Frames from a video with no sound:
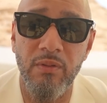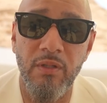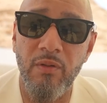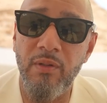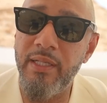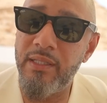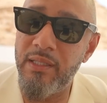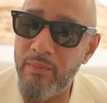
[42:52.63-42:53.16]

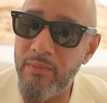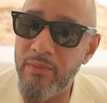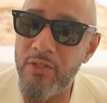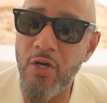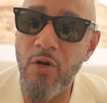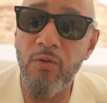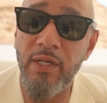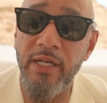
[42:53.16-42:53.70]
don't let them
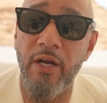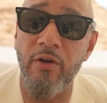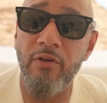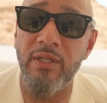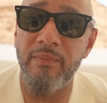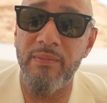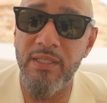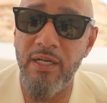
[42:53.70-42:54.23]
totally
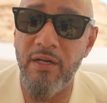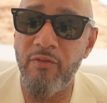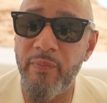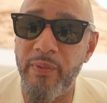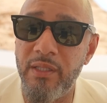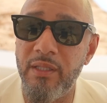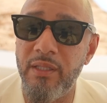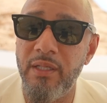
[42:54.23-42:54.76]
hurt themselves,
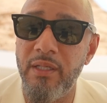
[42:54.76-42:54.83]
but,